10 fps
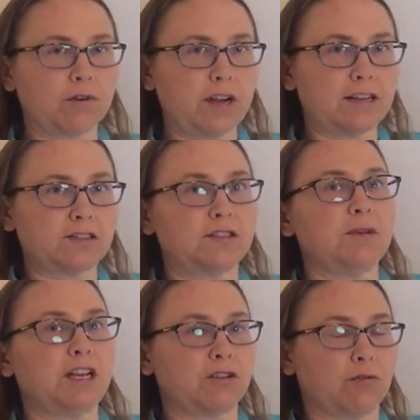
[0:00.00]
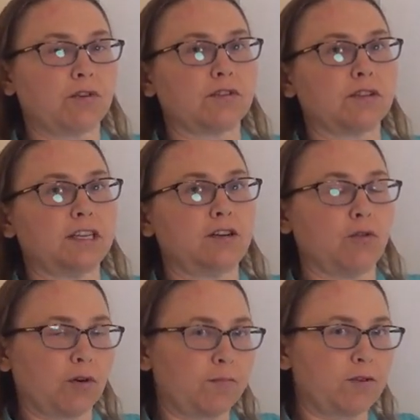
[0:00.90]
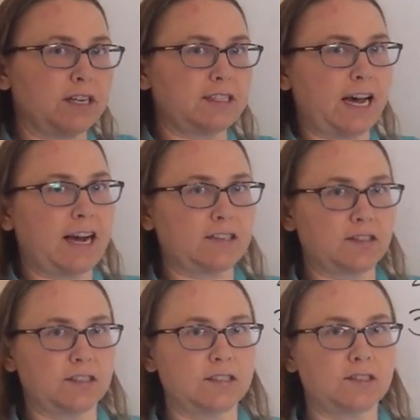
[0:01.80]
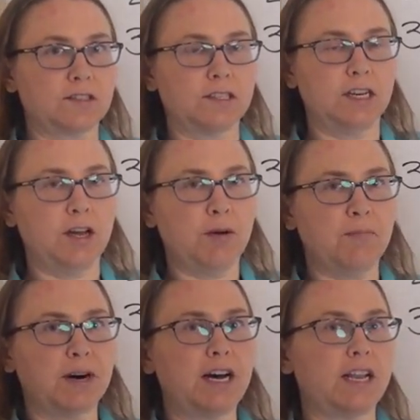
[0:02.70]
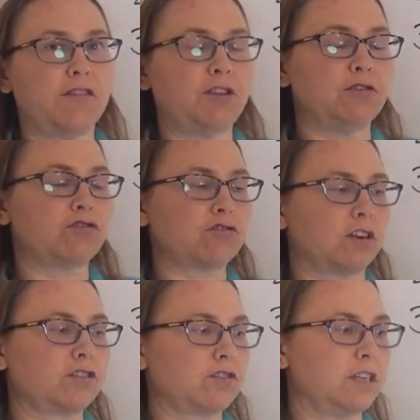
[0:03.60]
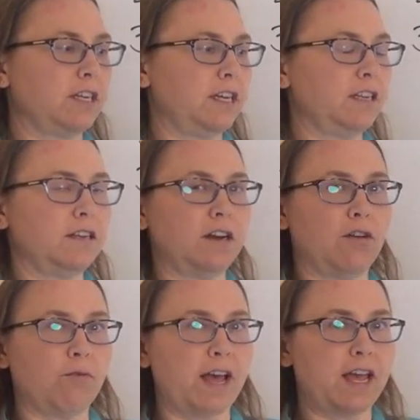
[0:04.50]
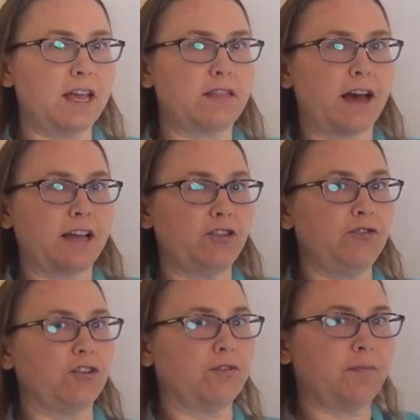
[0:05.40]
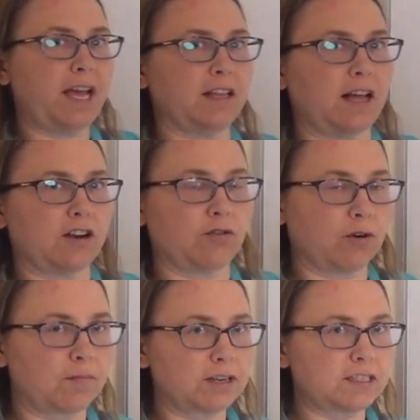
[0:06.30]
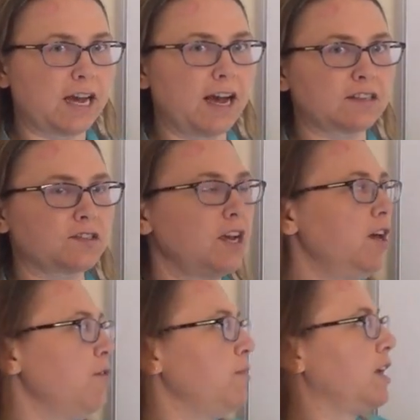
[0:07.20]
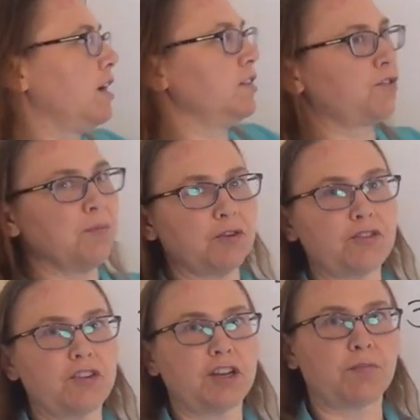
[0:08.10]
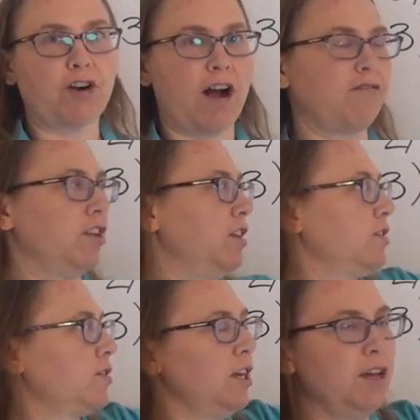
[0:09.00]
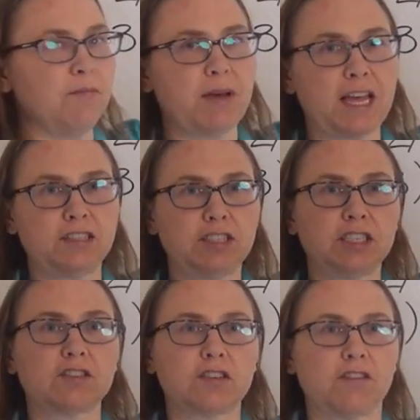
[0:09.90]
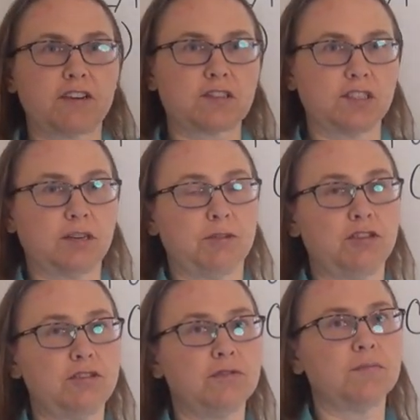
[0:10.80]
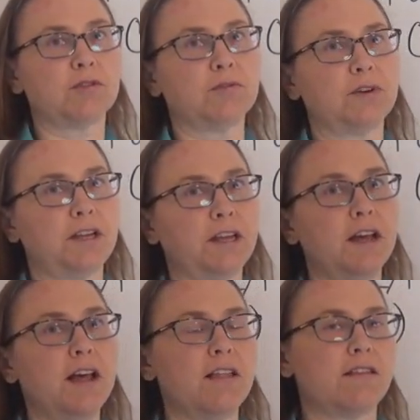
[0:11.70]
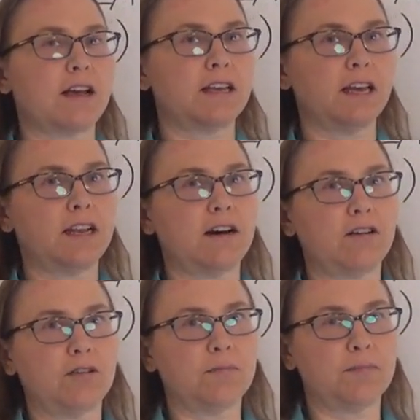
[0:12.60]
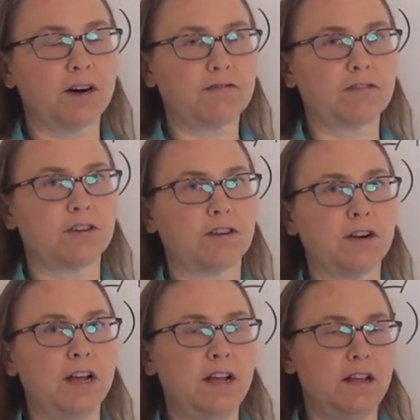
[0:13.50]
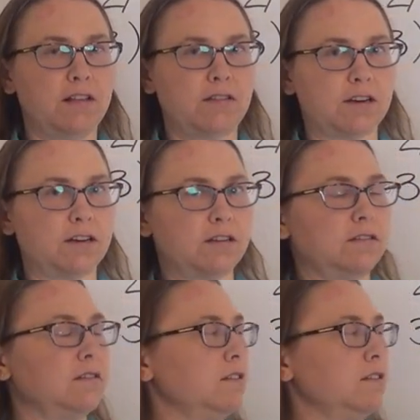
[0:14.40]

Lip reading: estimated quarterly corporate taxes, but if you structure it in a way that you don't pay a lot of corporate tax because most of your profit is paid to yourself as a W-2 employee, that can help buffer the